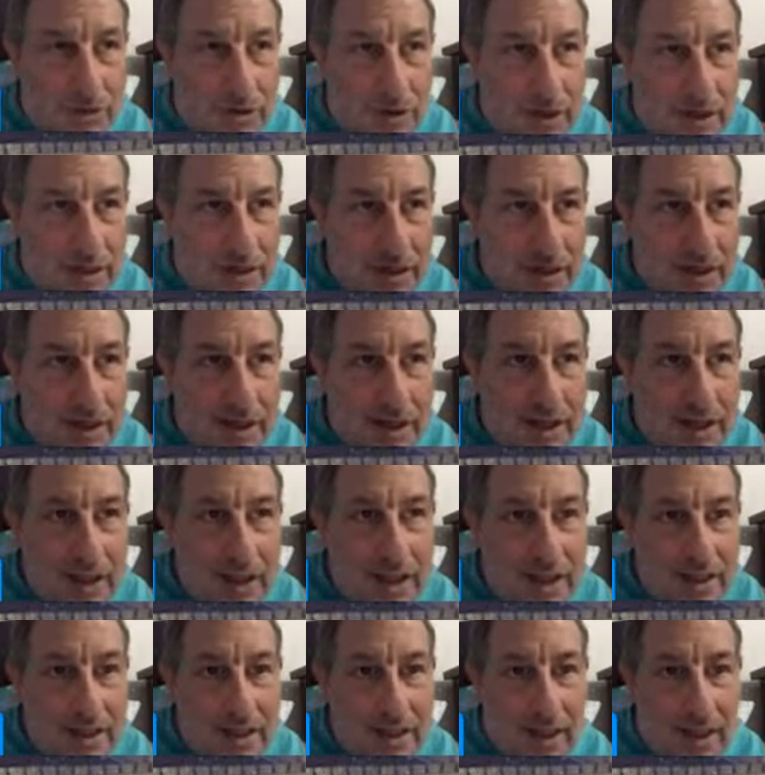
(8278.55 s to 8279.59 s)
It's not a
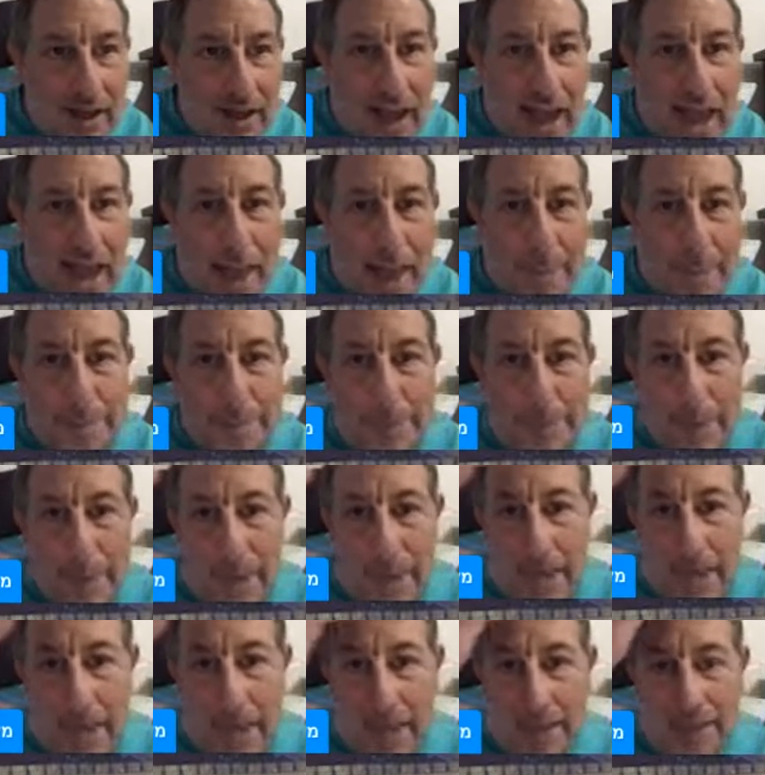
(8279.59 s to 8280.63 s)
hapax
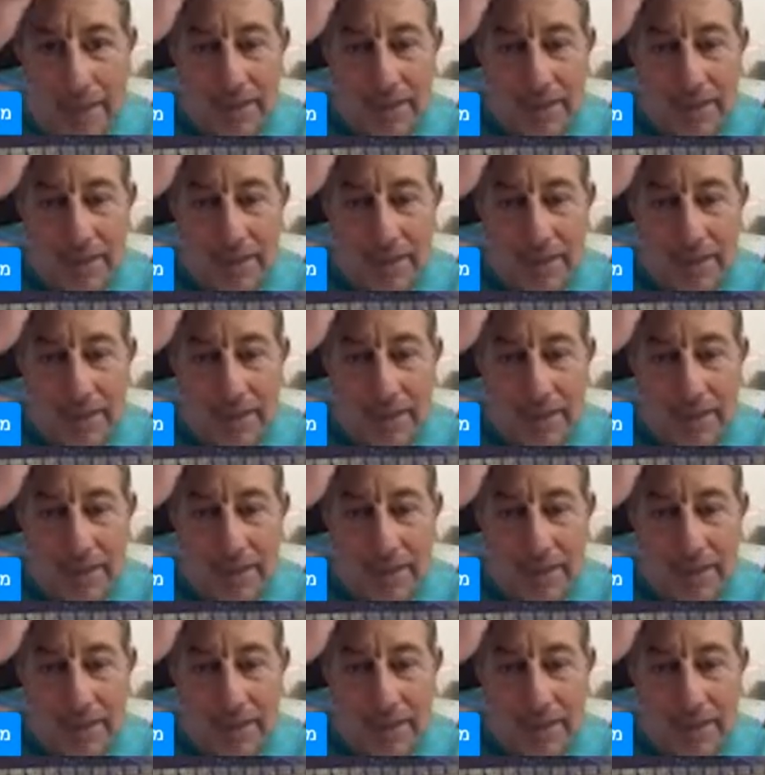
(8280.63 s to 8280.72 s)
legomenon.